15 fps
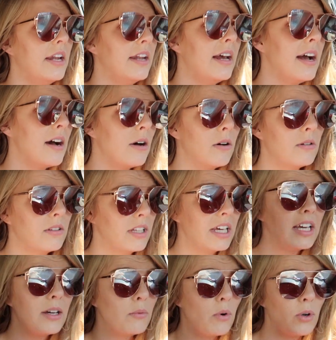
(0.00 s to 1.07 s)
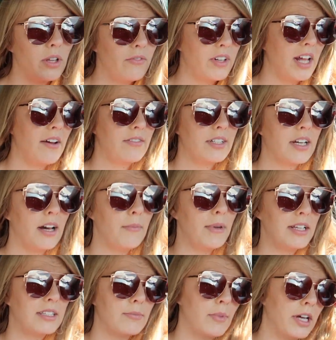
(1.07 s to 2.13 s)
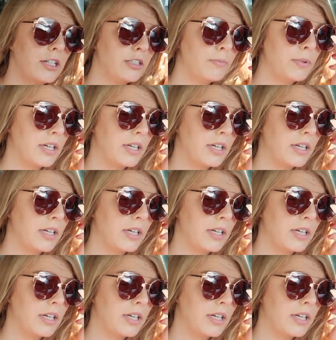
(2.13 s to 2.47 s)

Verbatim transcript: And now Lincoln won't even have to come as much